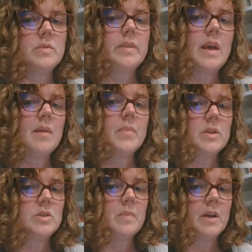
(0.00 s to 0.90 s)
doing that,
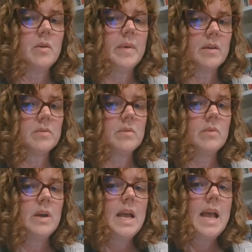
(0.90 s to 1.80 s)
but you might go back
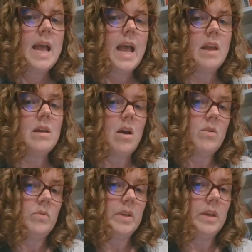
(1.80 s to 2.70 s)
through and not
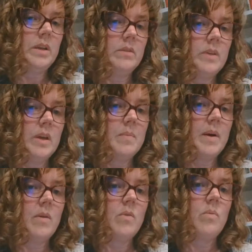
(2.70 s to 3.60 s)
only think
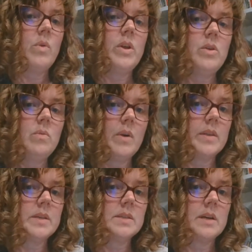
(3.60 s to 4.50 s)
about what you wrote
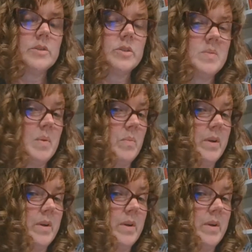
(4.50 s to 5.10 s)
on the discussions, but